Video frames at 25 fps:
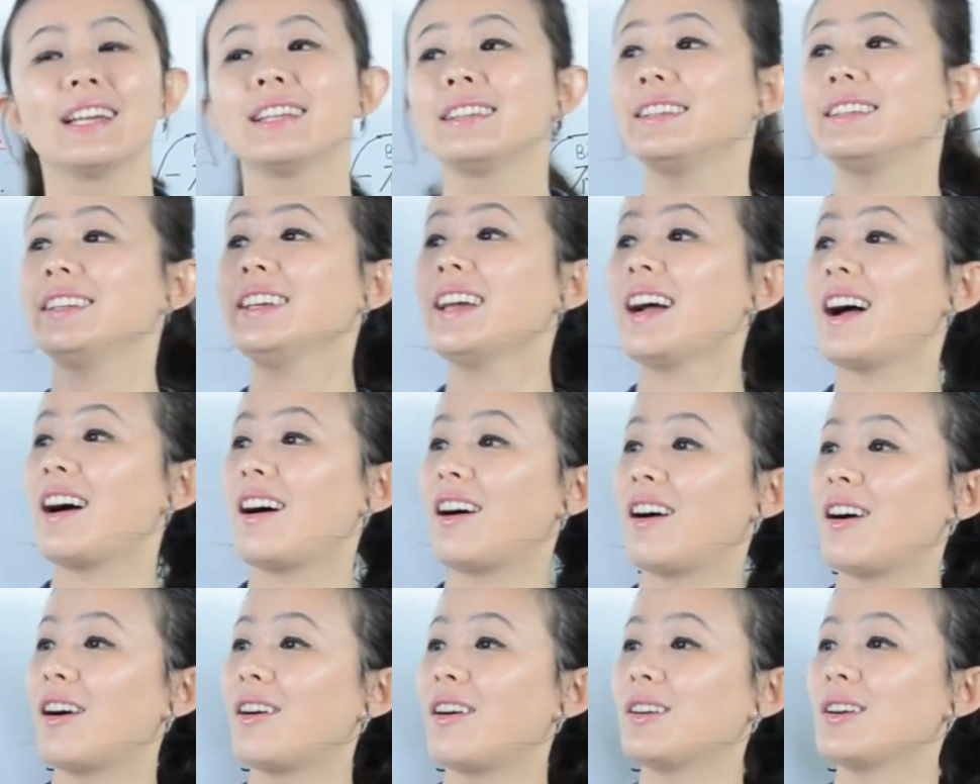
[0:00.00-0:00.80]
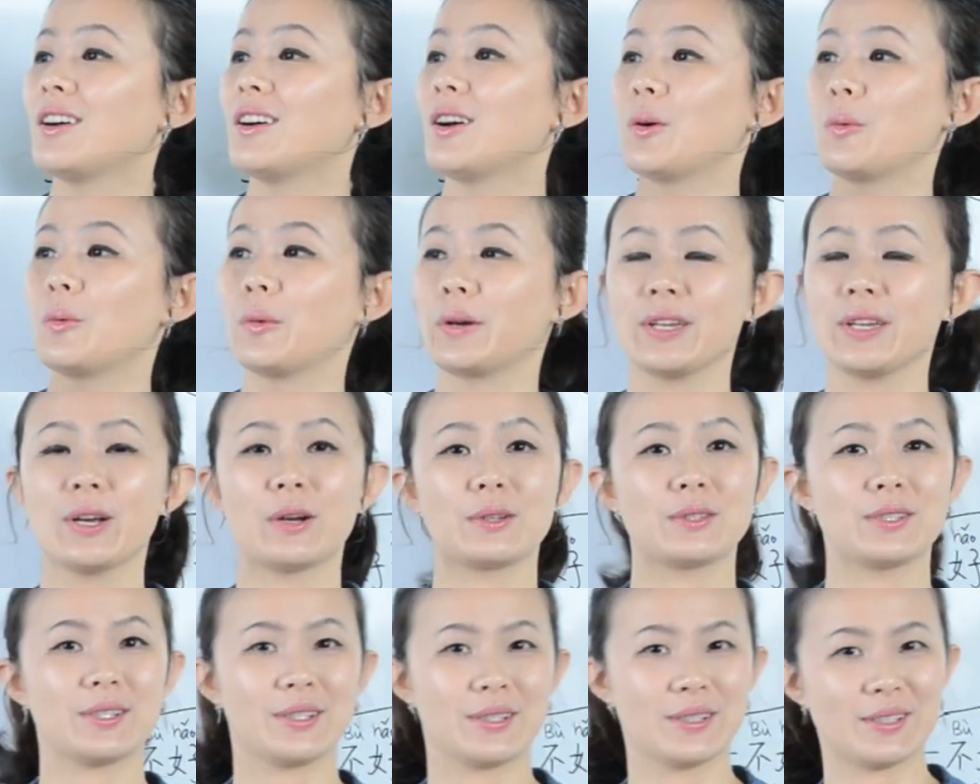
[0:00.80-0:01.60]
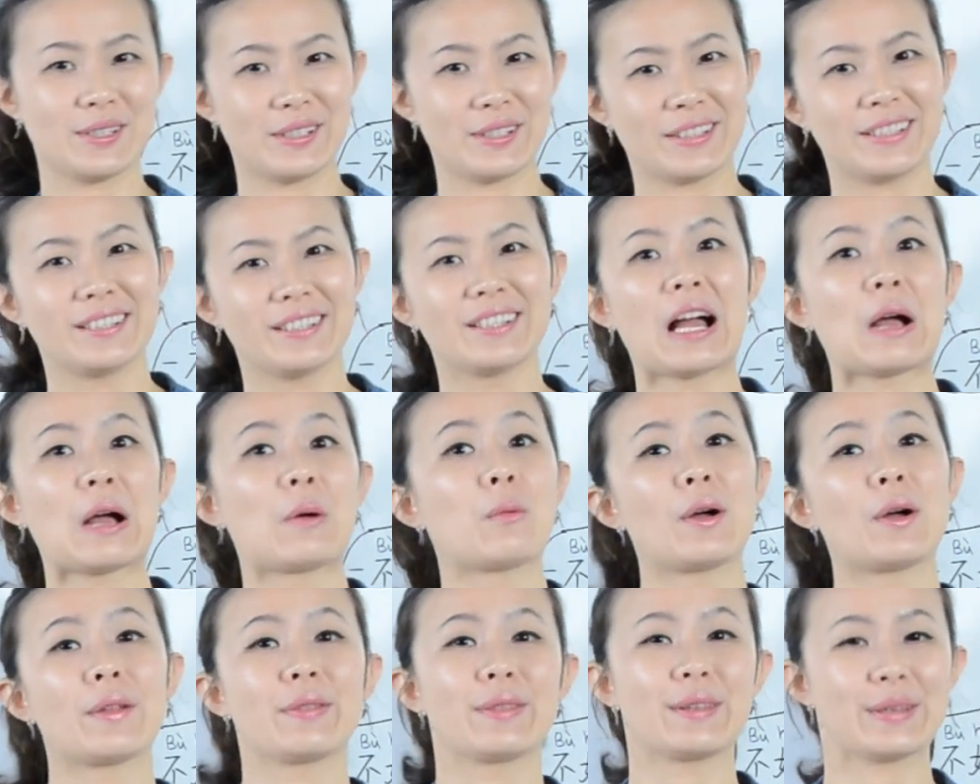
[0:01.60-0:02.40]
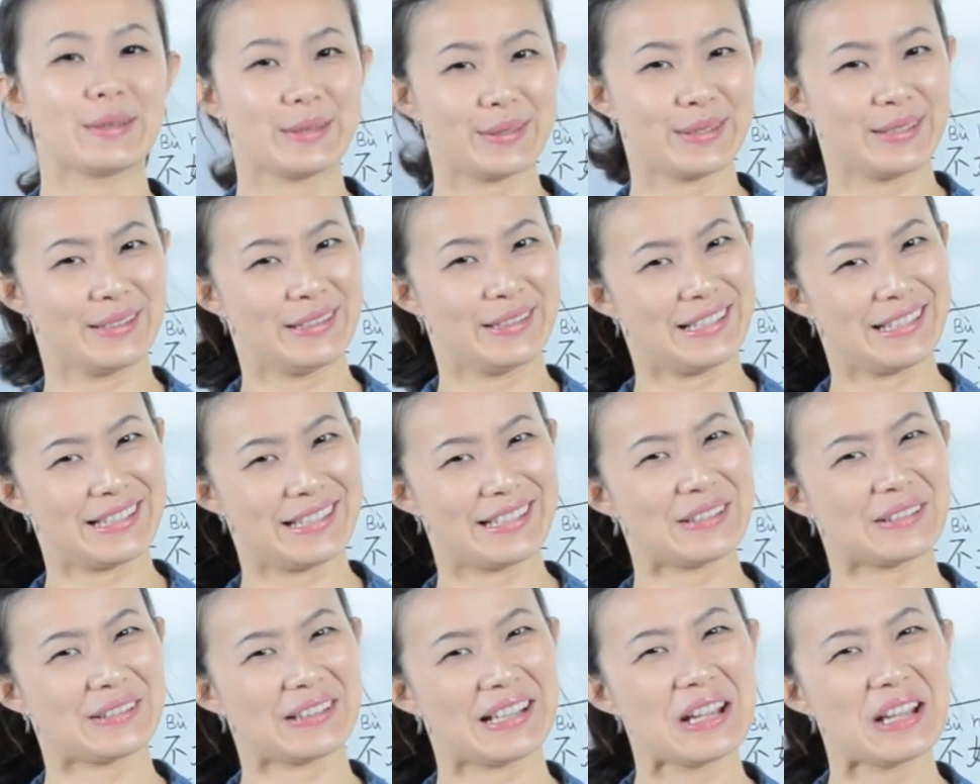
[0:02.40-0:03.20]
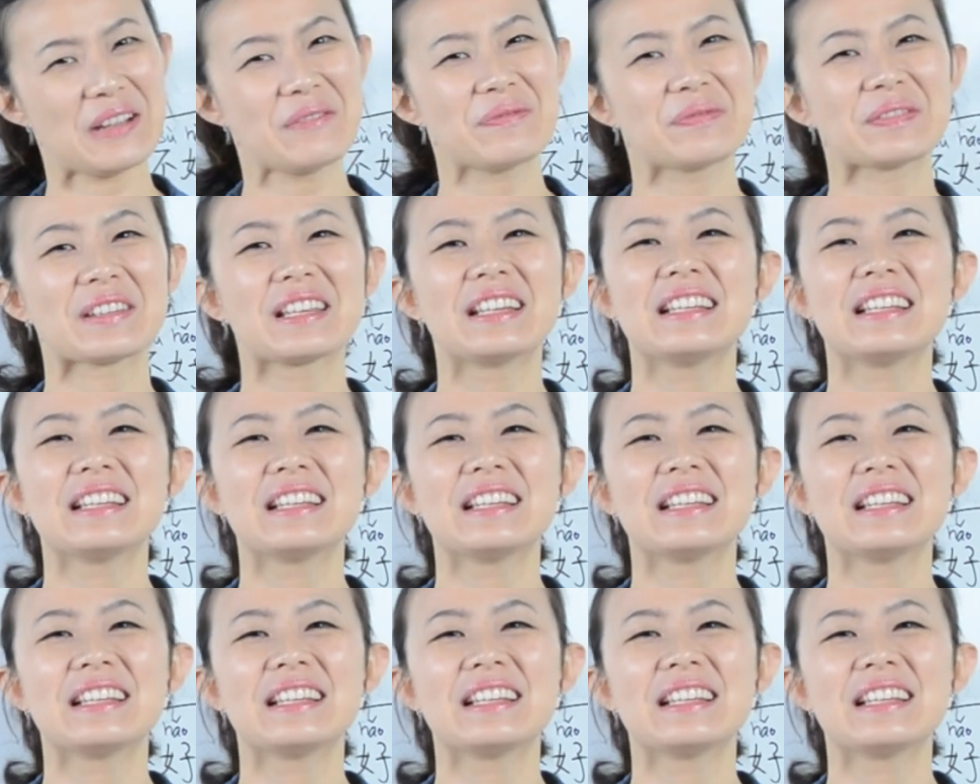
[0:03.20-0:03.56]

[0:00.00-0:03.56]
Ni hao, I want this and this, okay?